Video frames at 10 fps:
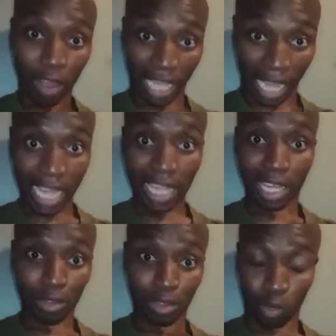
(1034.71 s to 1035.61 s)
Rather,
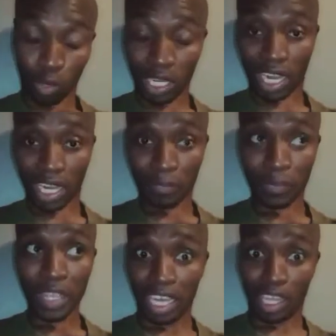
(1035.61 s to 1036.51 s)
on the contrary,
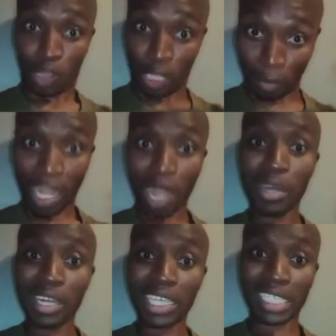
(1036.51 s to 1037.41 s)
the
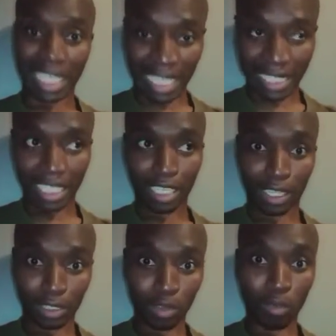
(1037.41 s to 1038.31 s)
companies listed in
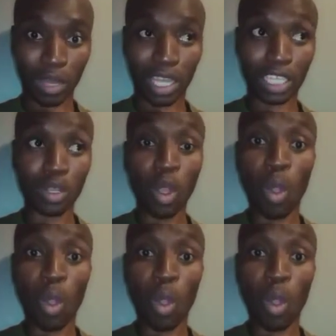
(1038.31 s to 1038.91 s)
the stock market